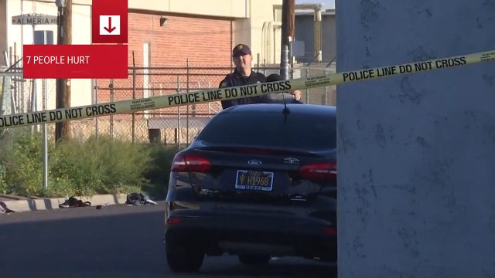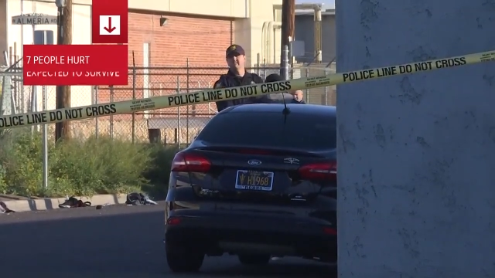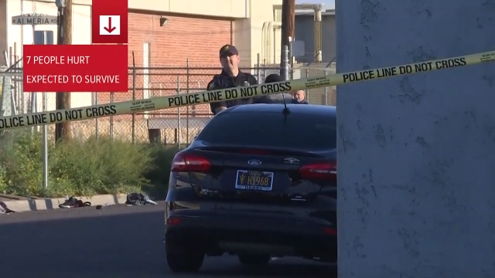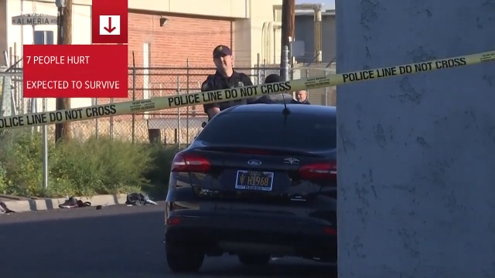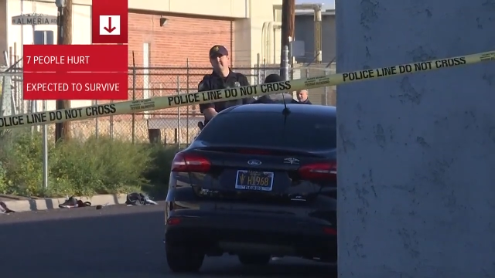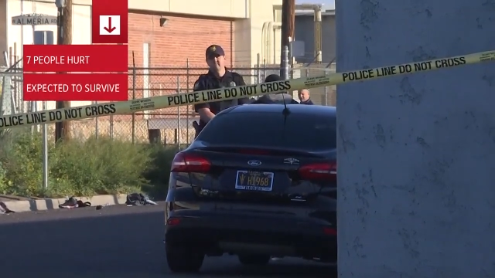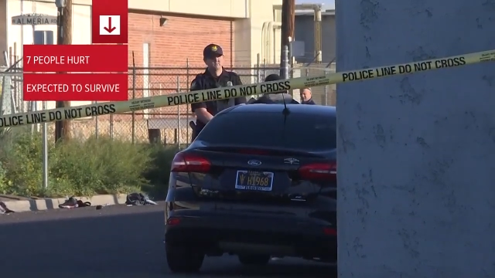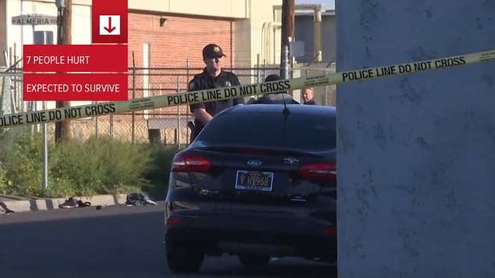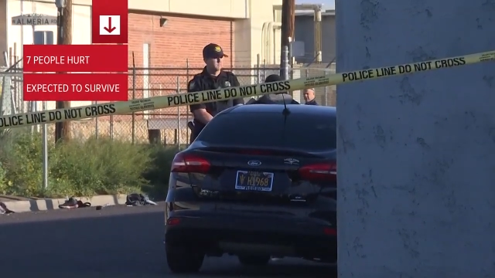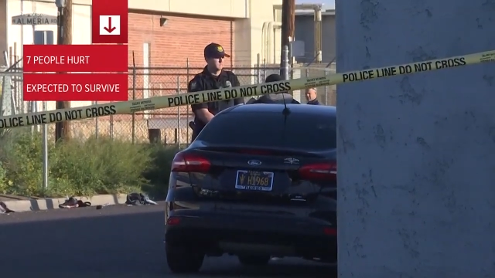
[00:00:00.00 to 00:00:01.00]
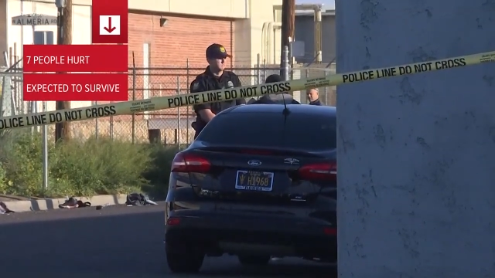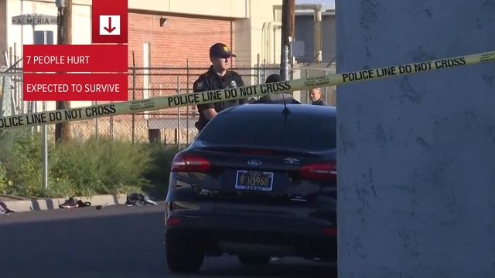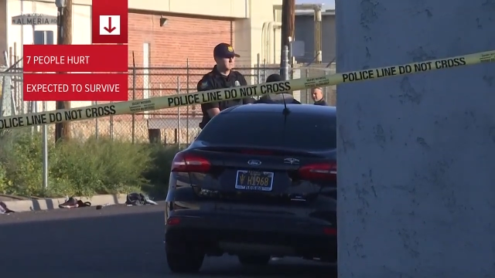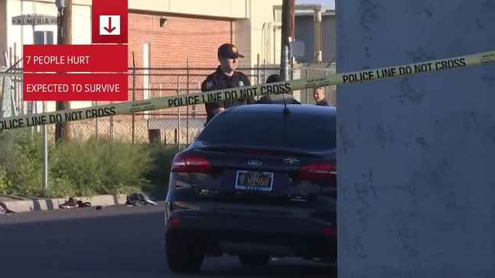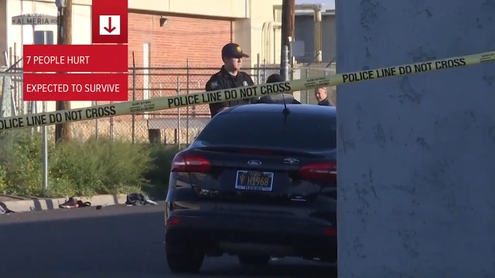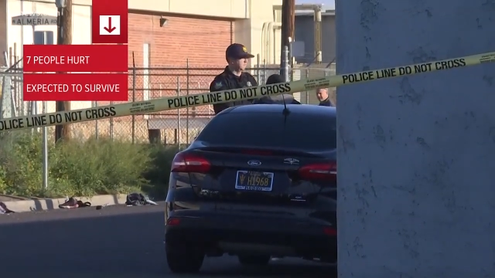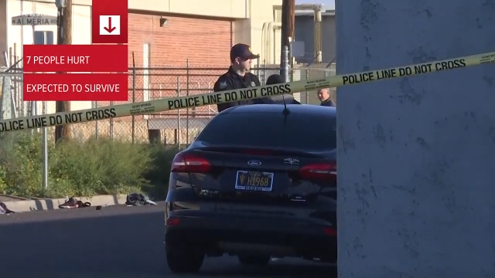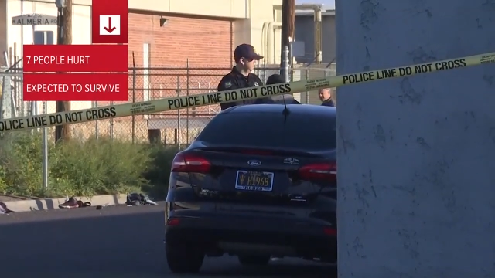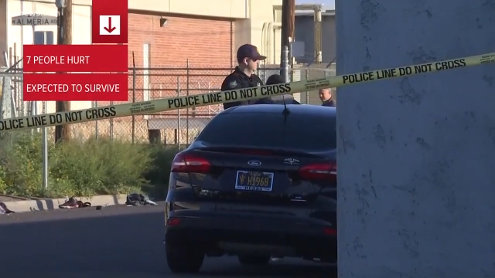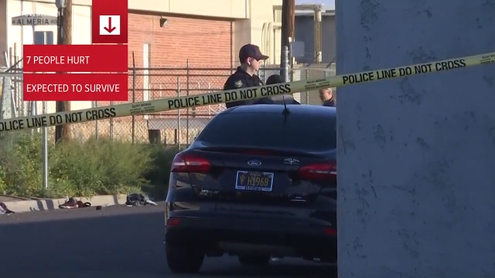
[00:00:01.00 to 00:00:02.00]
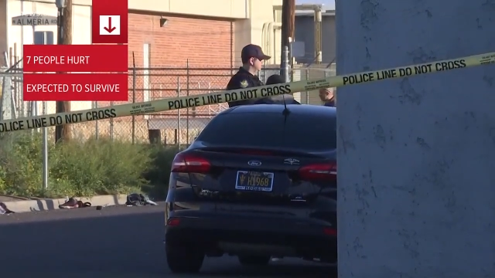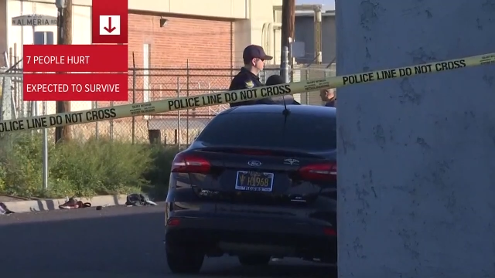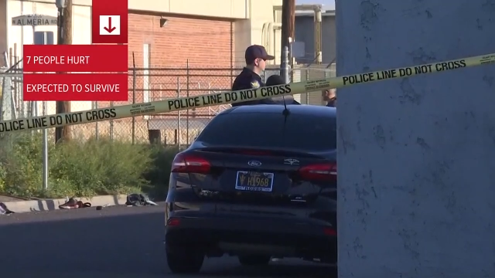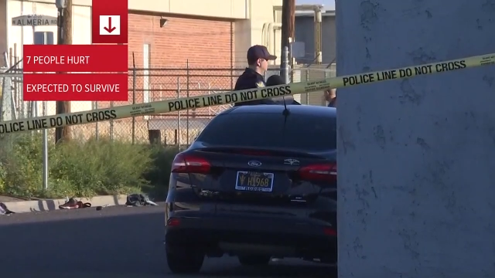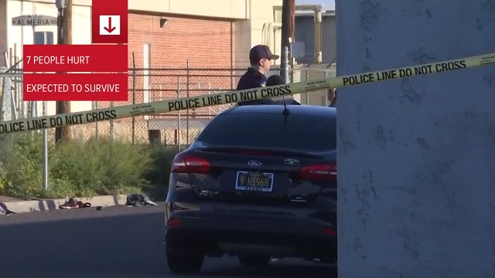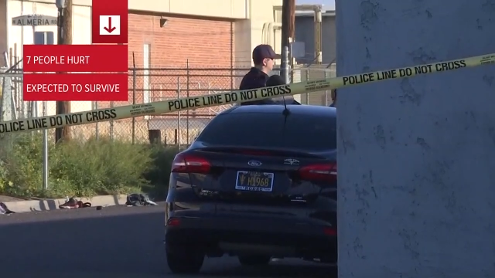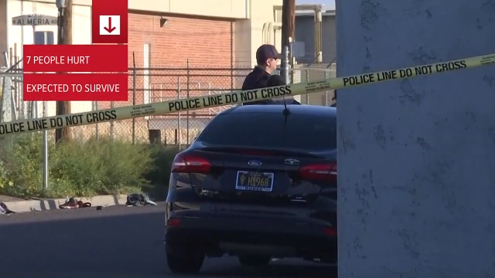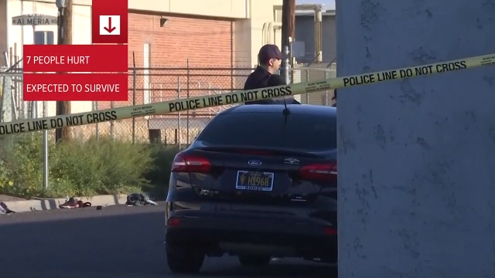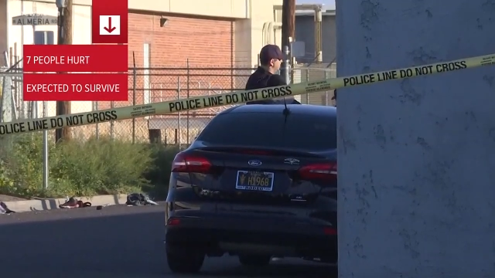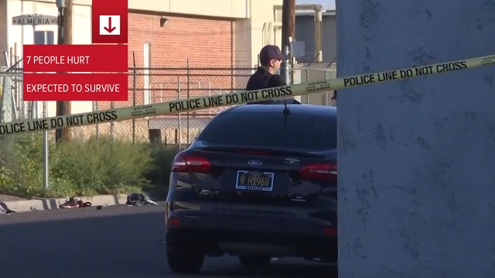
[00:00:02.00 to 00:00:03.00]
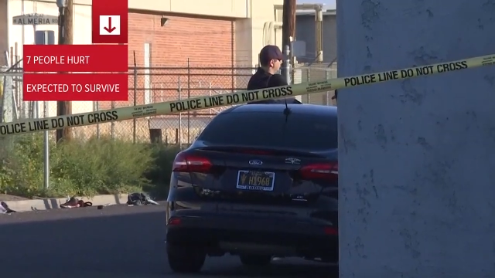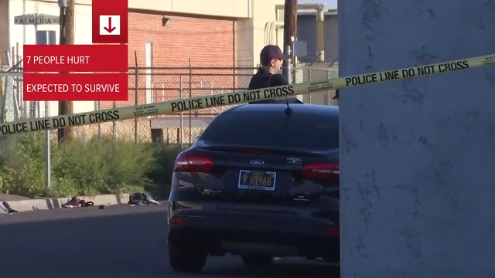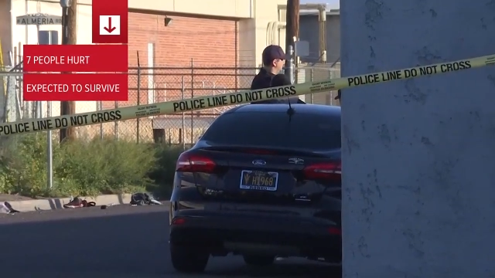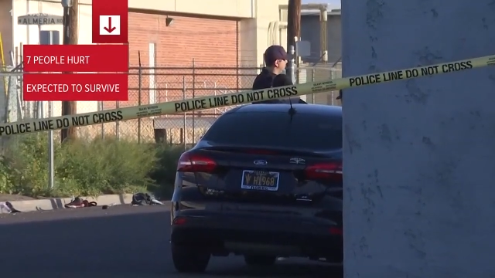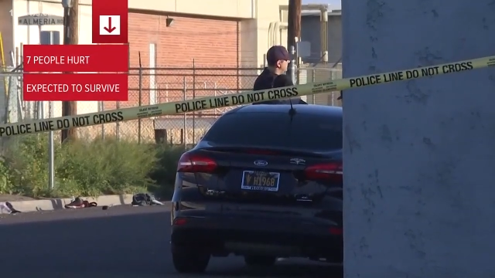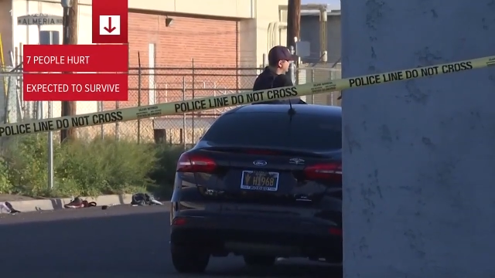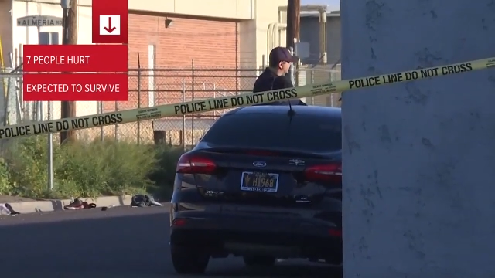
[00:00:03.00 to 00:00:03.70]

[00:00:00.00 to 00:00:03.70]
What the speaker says: [unreadable: no face in view]